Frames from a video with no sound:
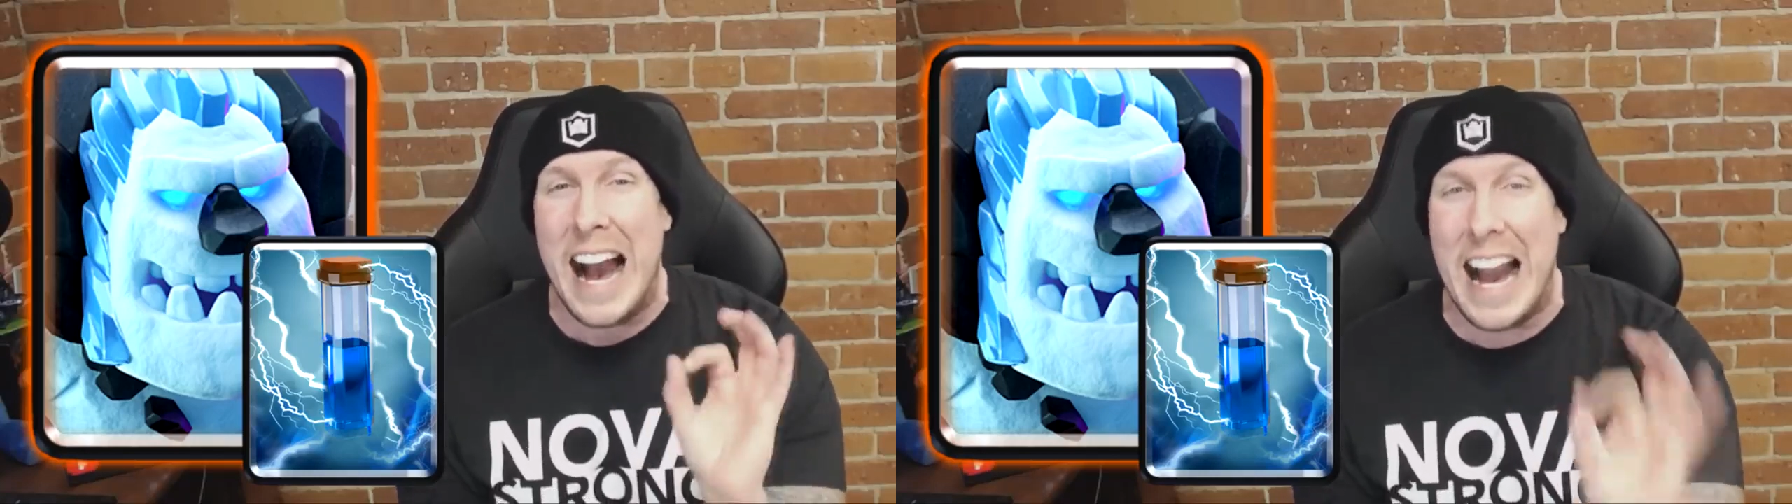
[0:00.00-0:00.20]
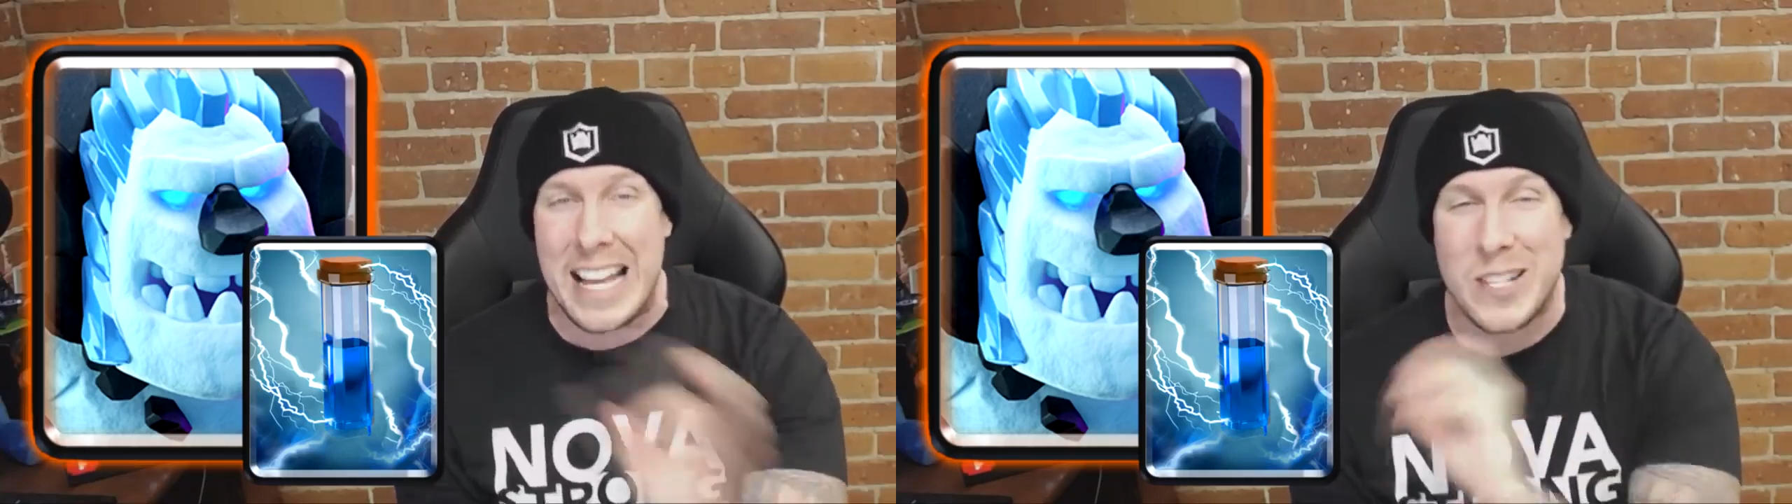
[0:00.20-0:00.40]

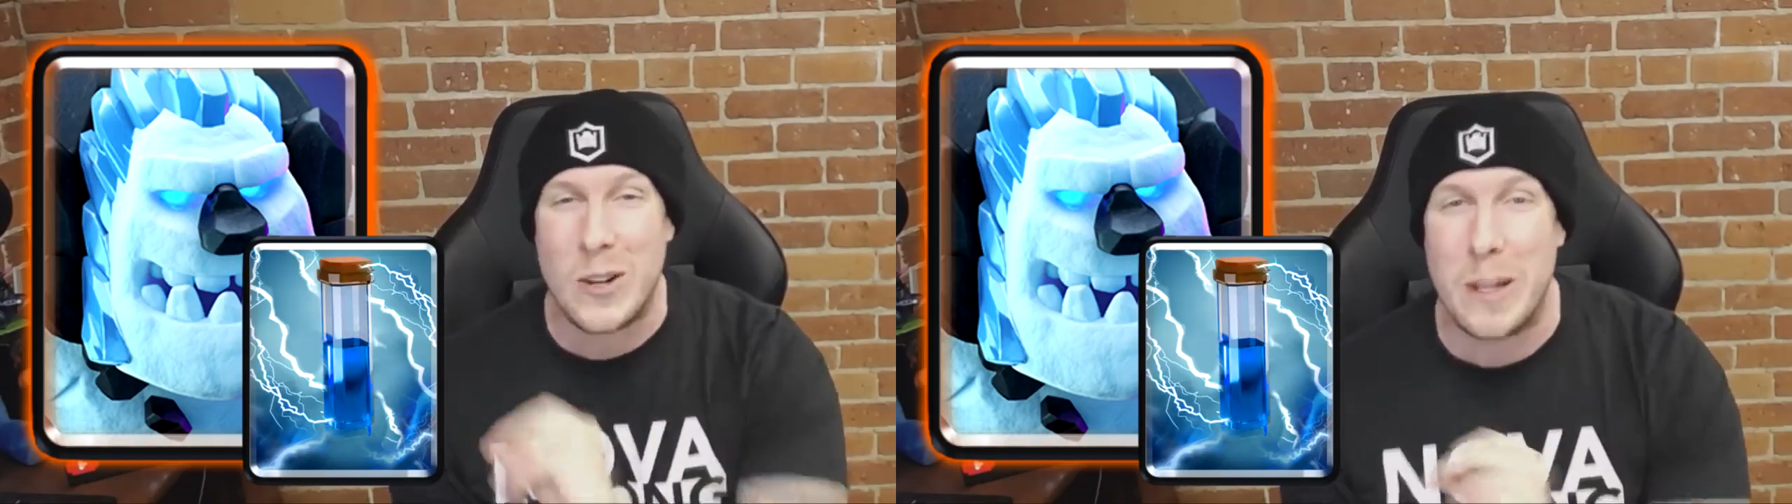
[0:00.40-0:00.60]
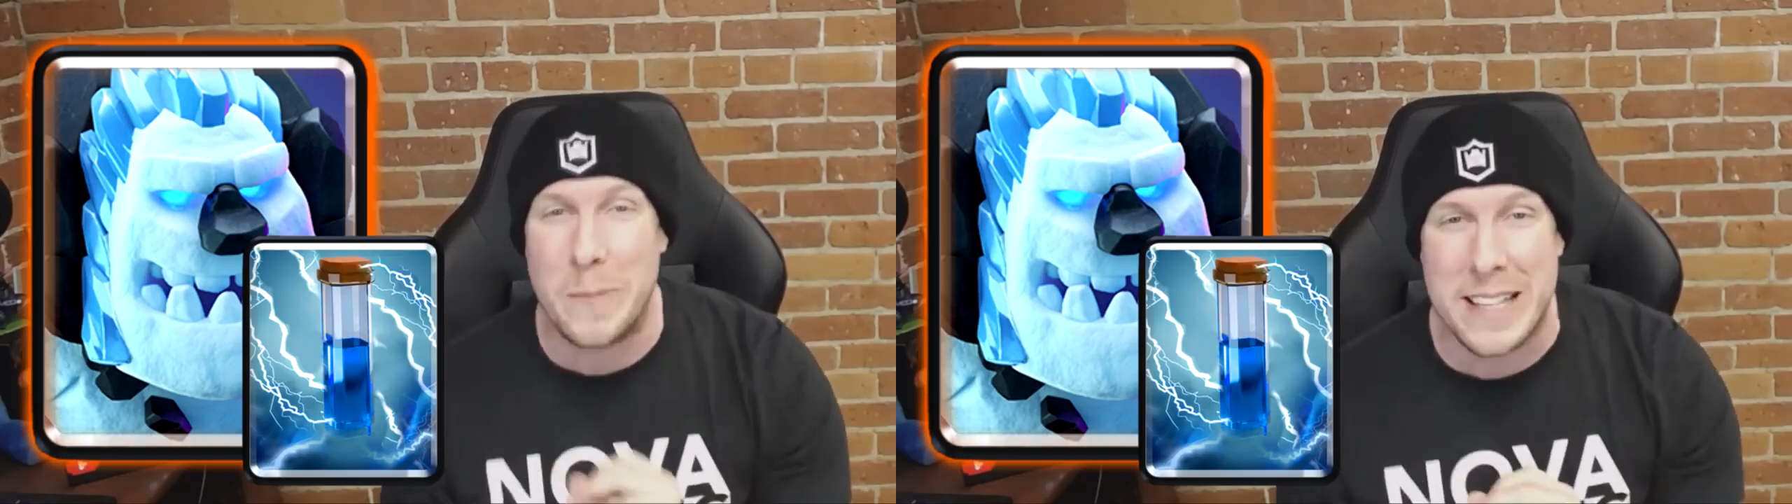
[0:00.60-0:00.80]
Ice
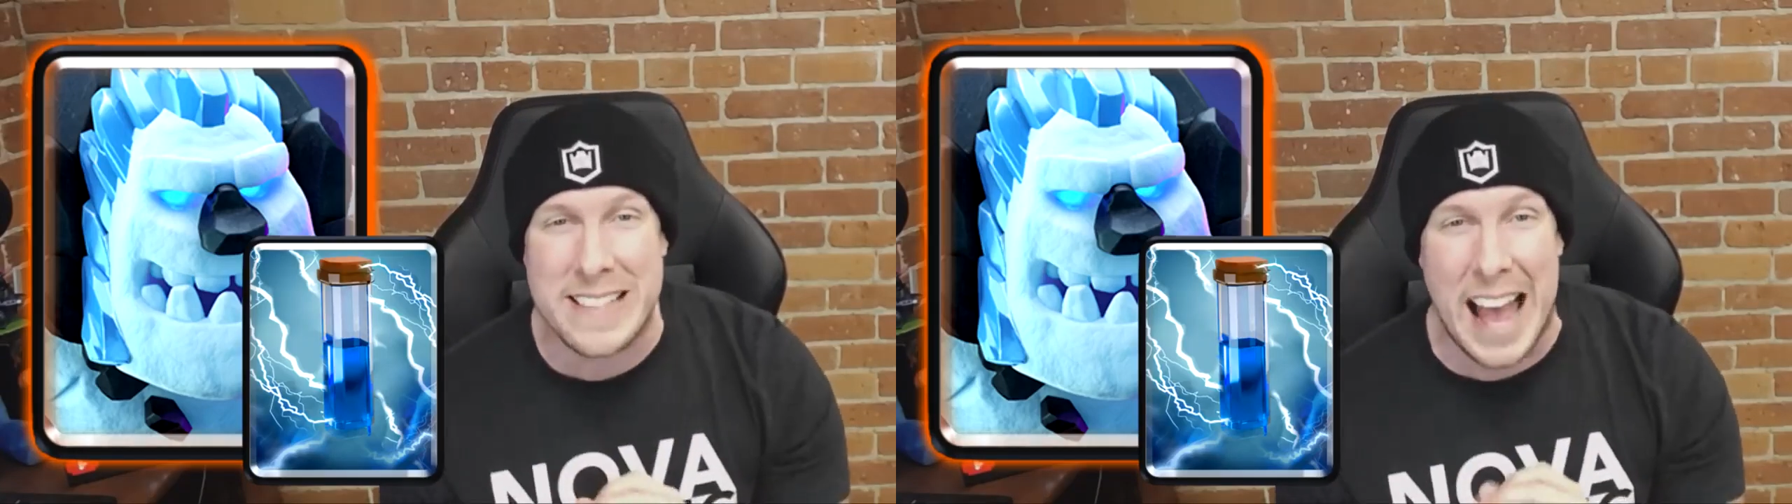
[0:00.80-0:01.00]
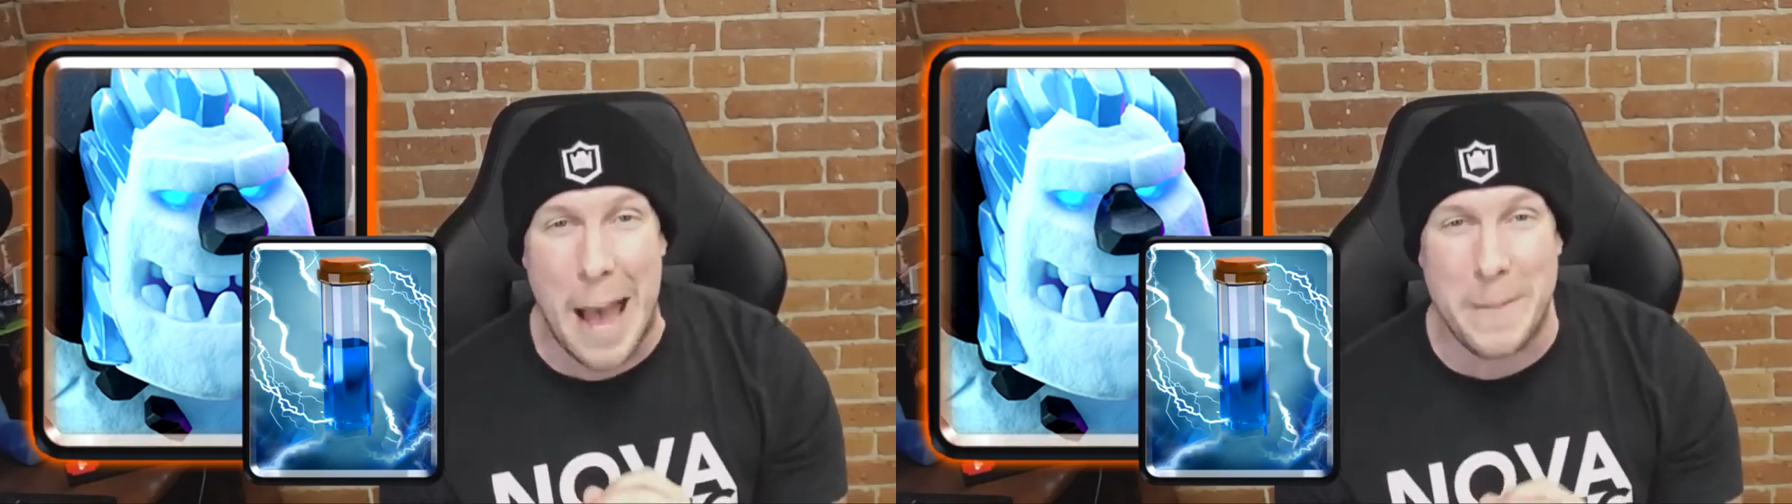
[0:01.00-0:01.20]
Golem
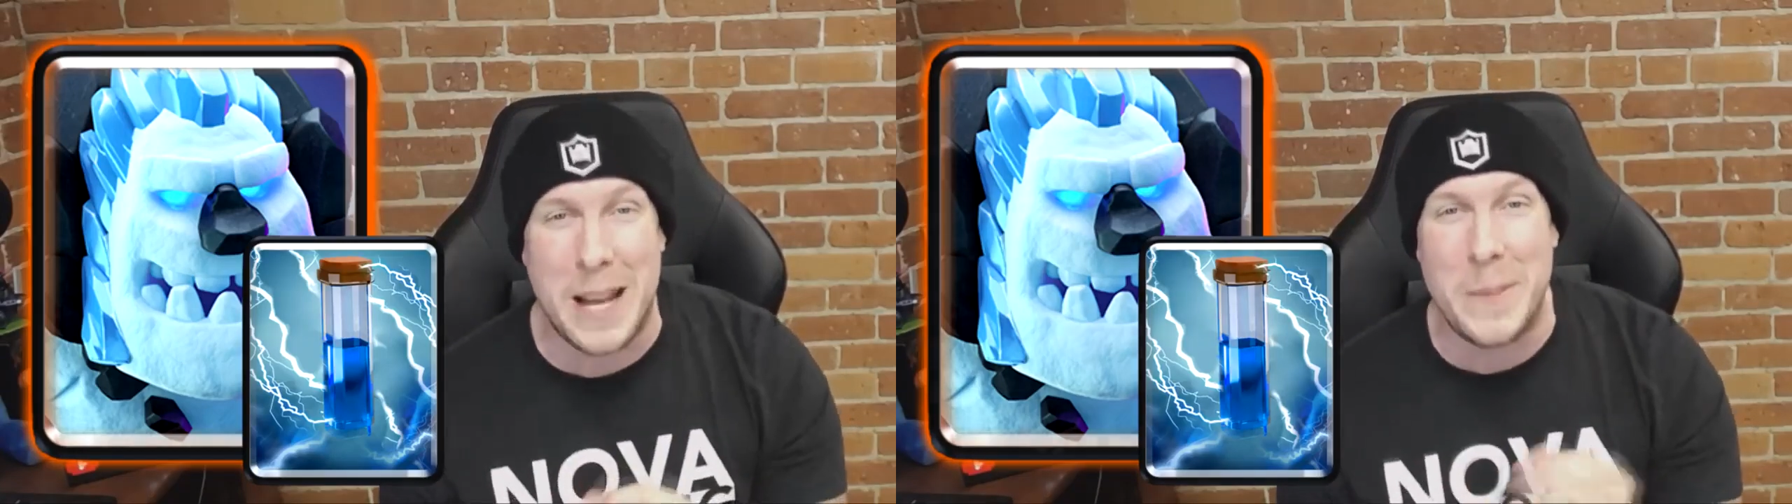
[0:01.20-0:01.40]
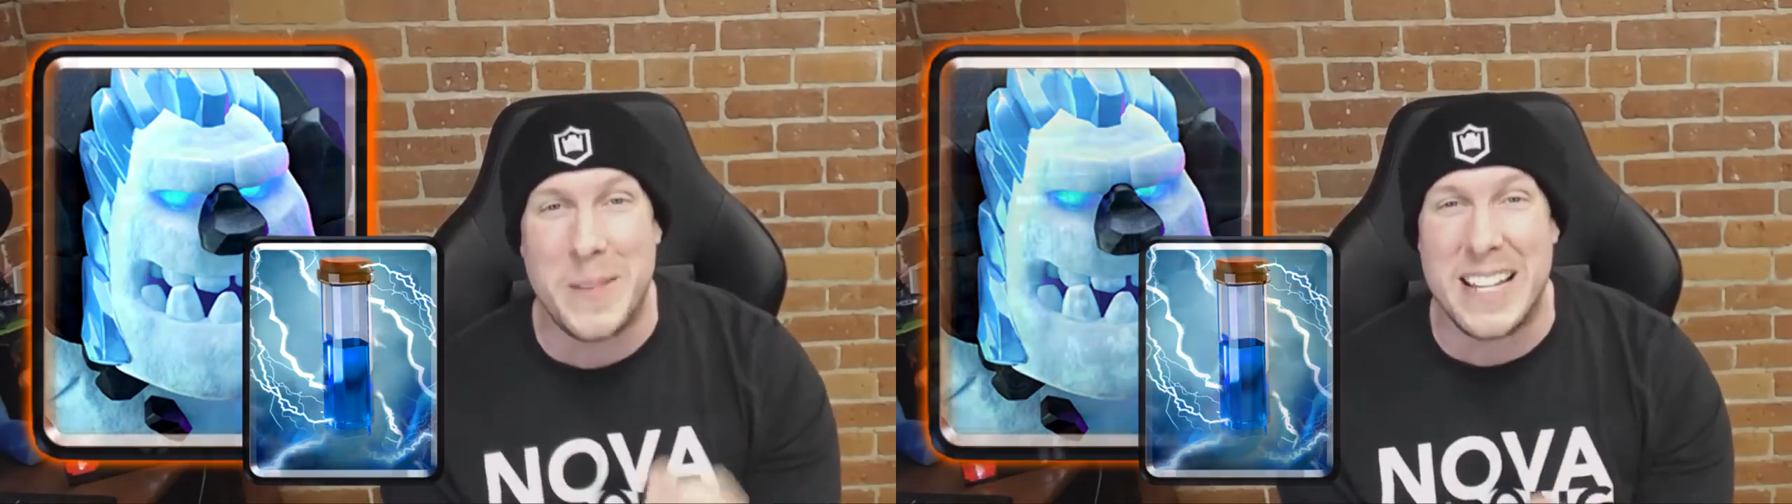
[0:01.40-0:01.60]
Zap
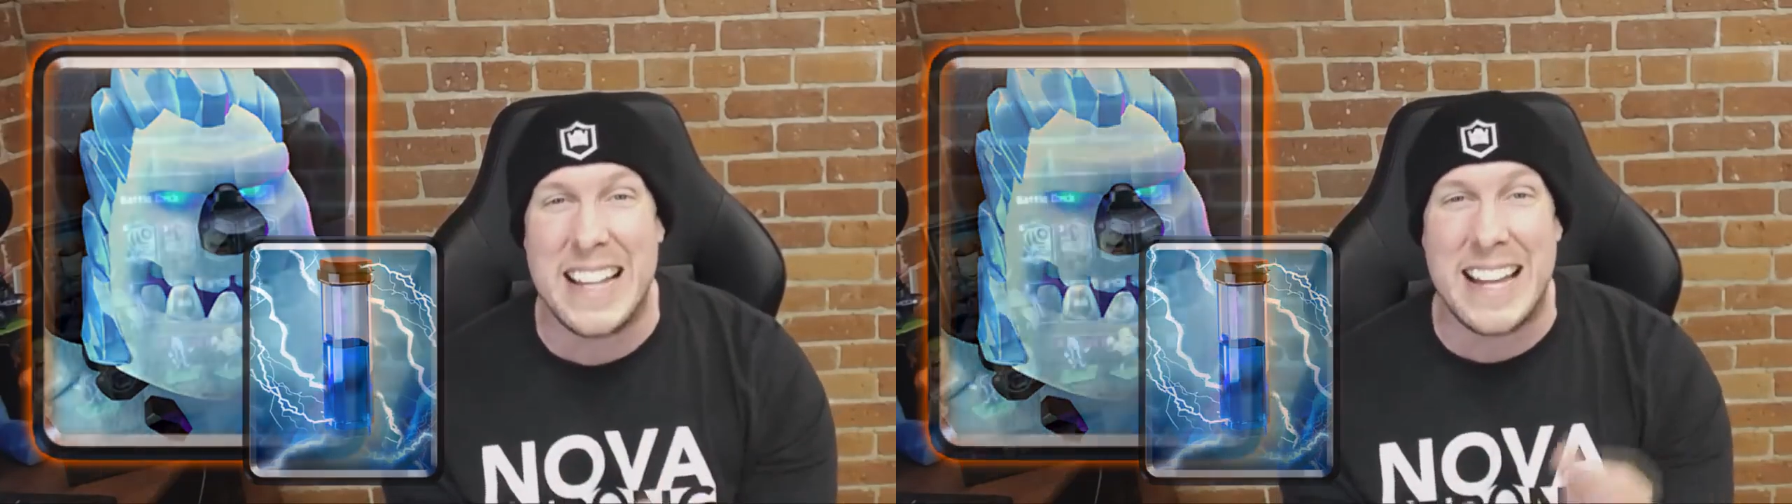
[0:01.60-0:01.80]
comes in